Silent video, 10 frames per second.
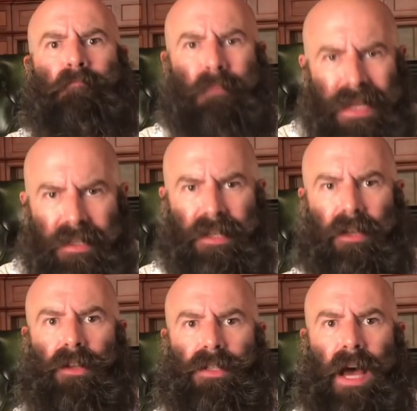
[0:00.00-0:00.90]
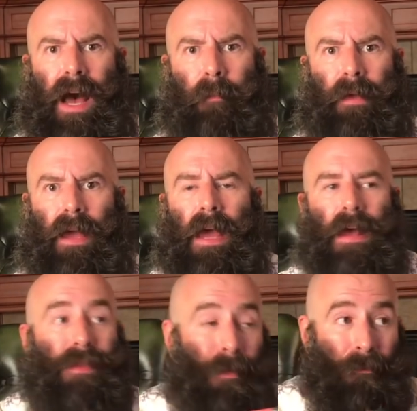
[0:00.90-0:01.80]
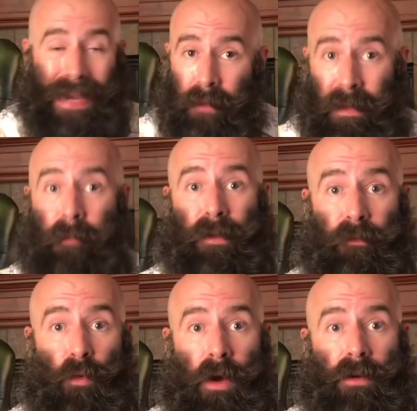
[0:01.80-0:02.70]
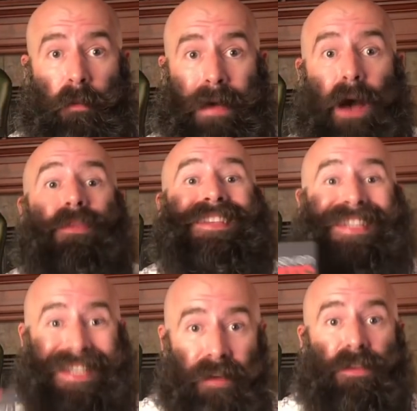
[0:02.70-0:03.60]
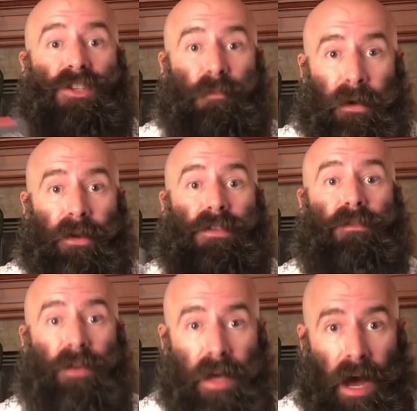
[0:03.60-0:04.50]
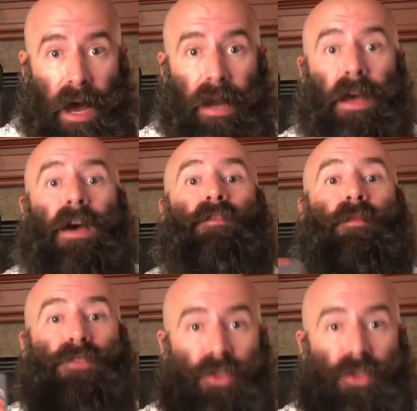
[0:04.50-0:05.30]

mystical topic that many people have wondered about, the seven spirits of God from